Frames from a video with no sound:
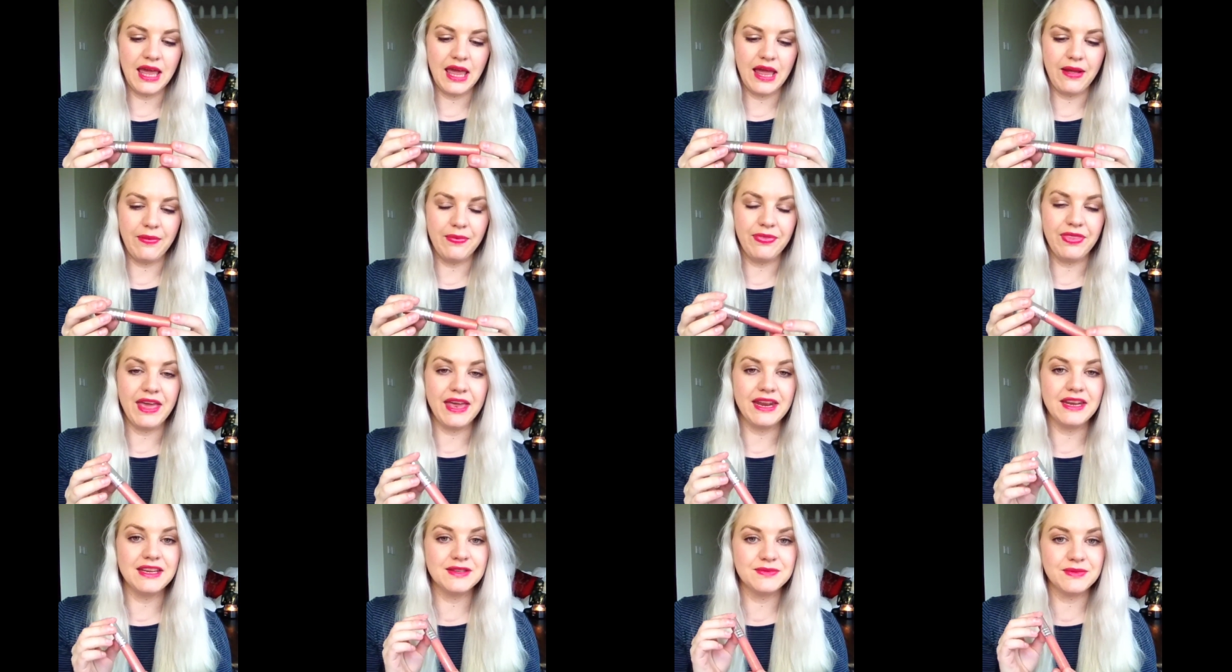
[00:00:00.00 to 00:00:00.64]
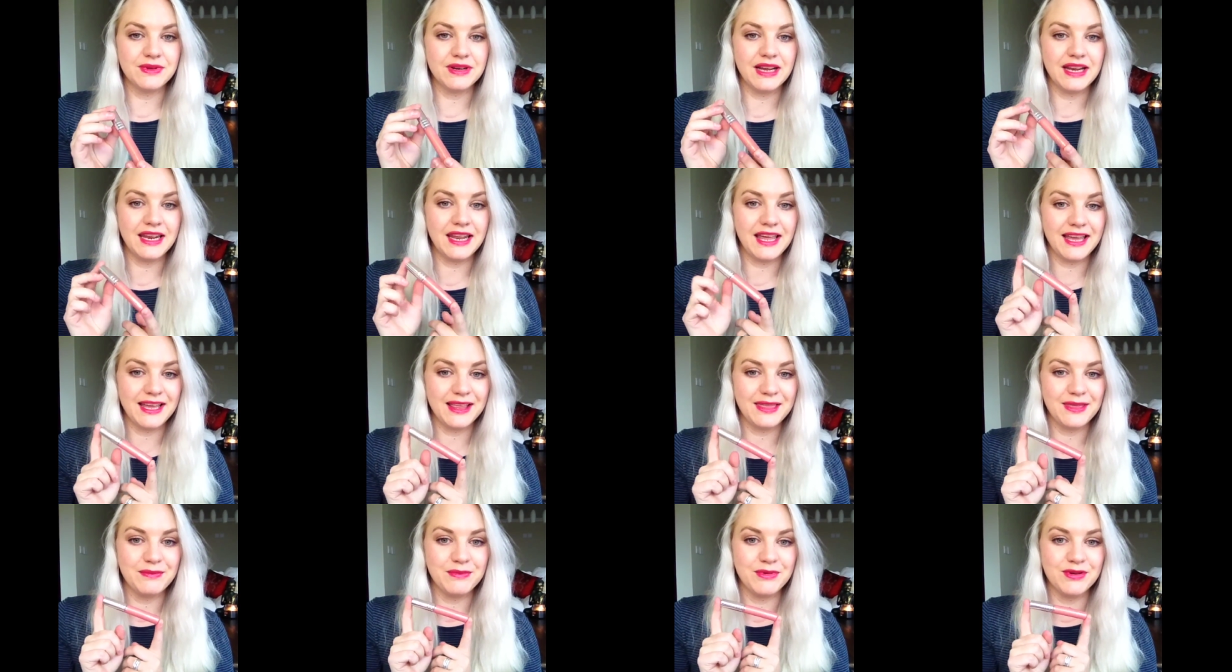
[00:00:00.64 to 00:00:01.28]
That is what I
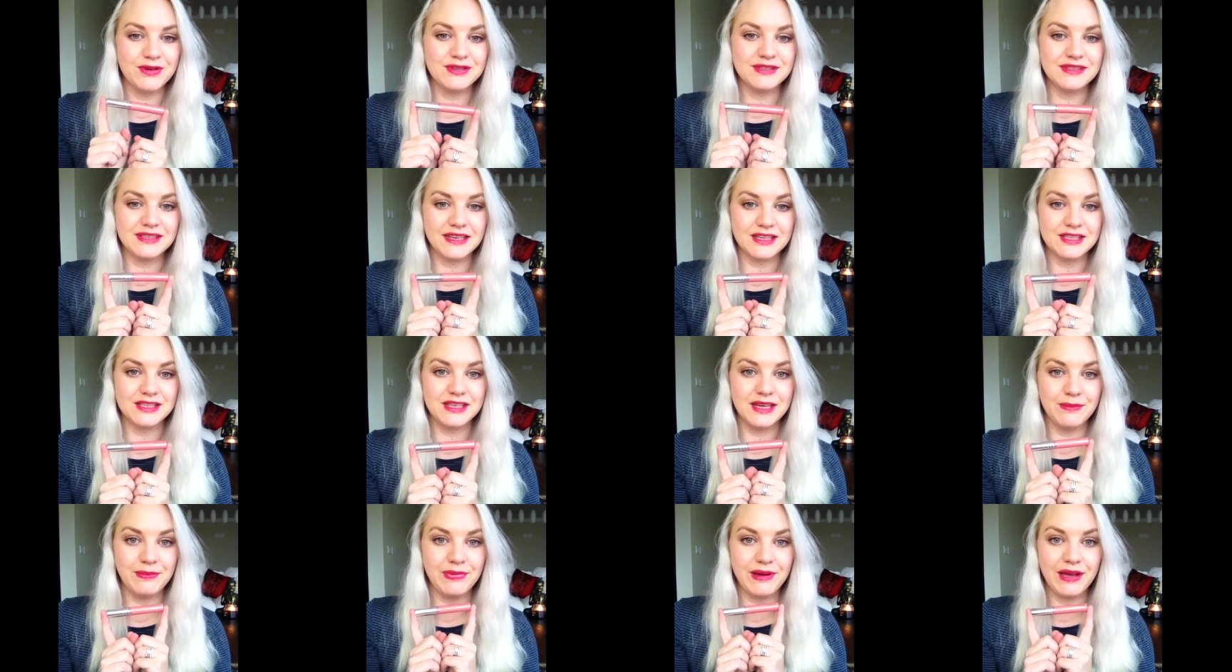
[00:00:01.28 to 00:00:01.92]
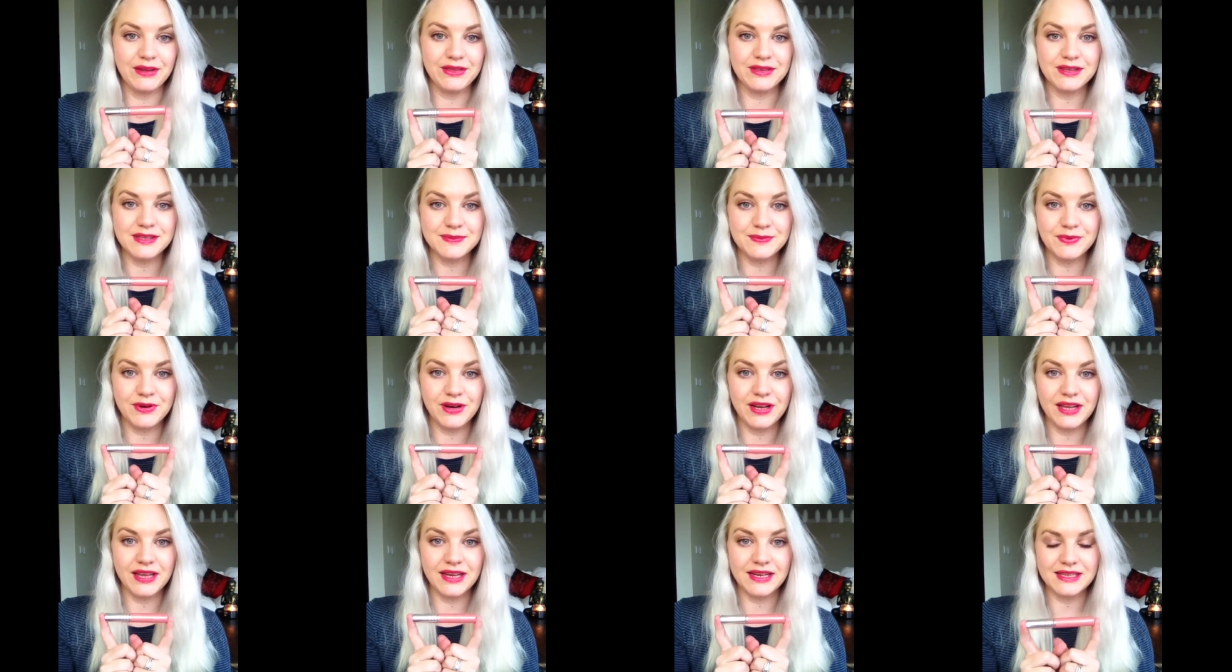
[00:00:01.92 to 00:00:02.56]
like the most actually about this
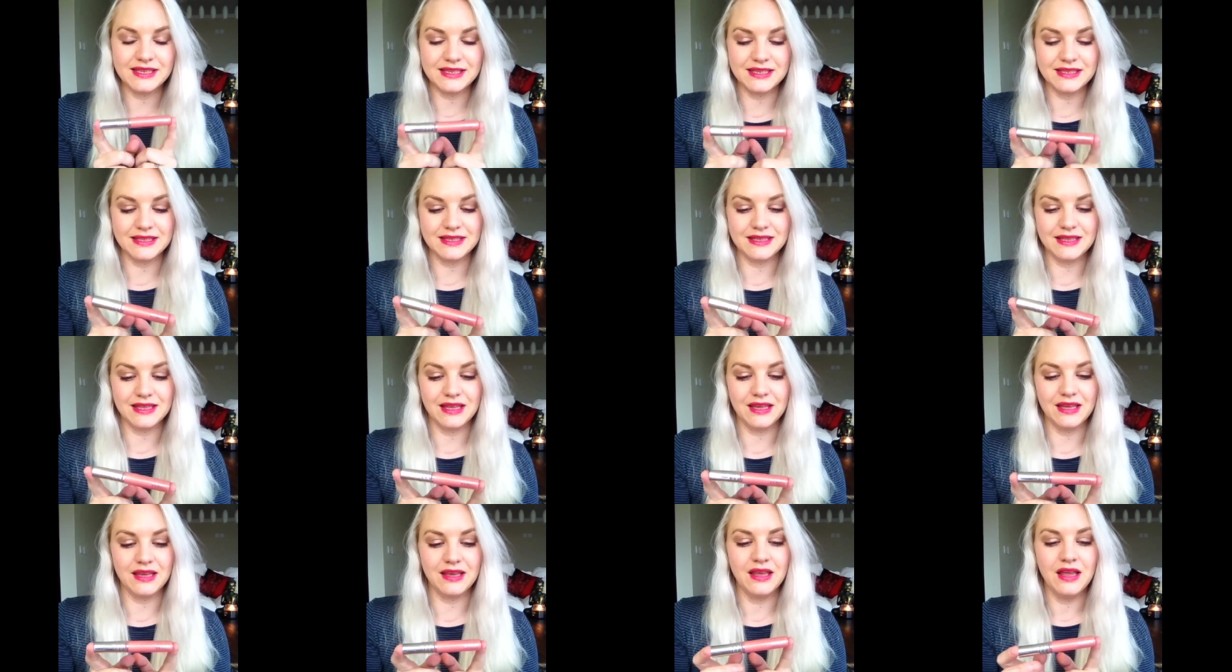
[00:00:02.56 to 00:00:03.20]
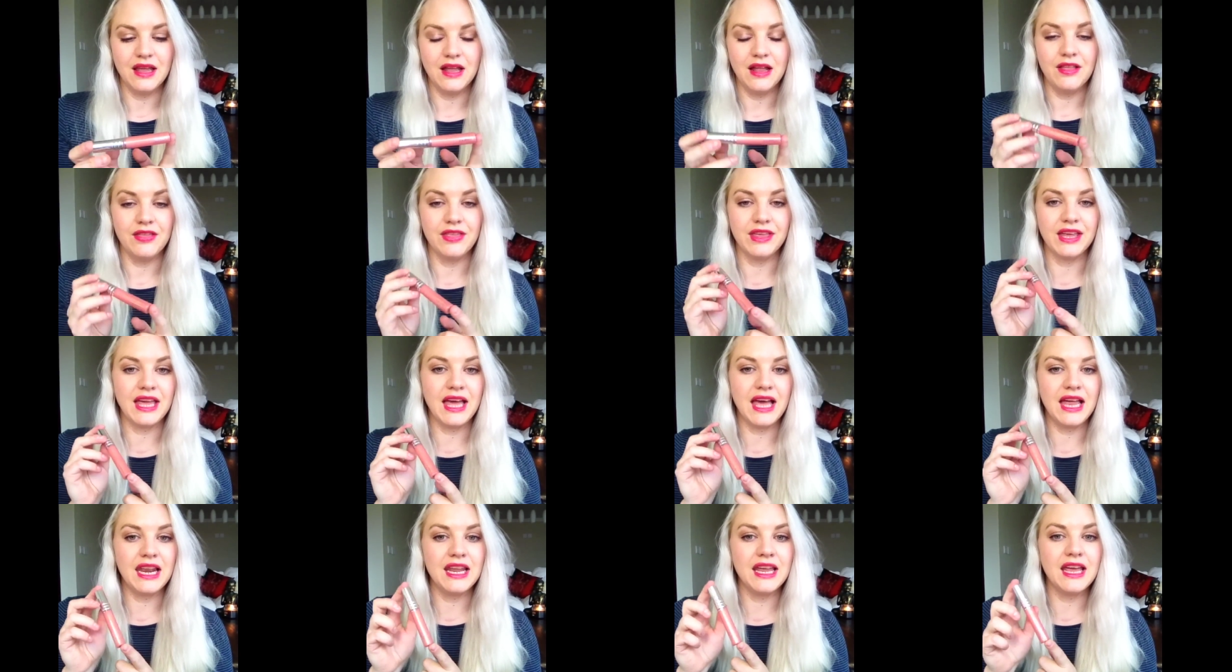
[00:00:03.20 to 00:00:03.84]
product, is the
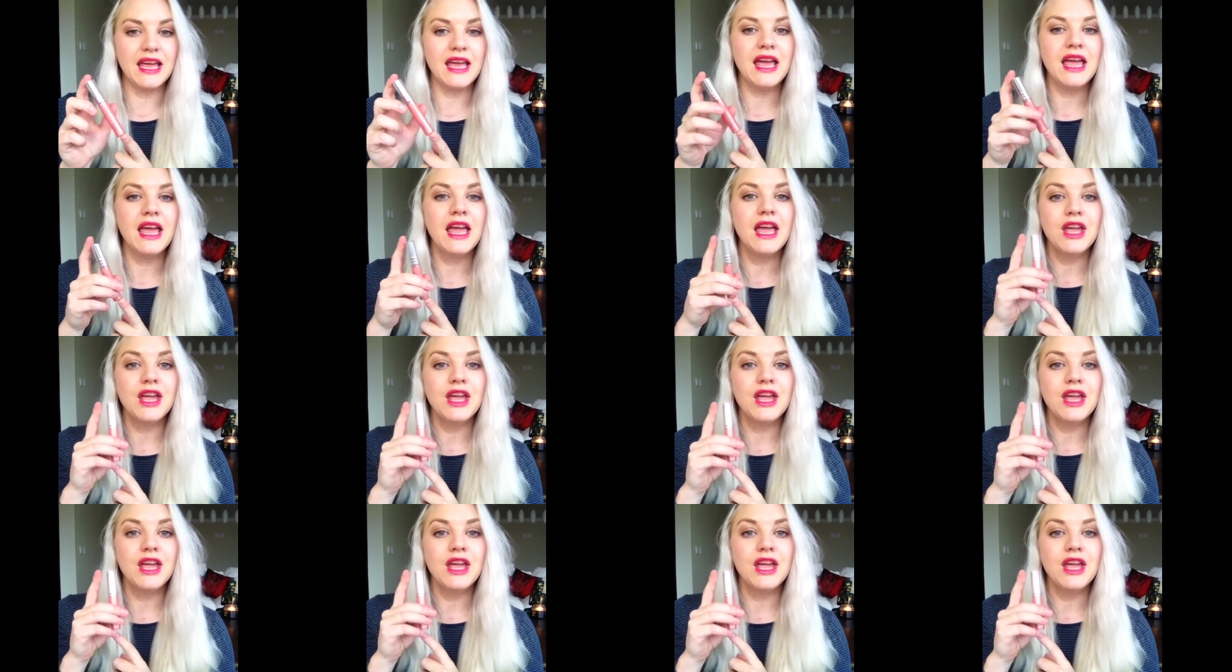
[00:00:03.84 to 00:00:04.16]
color.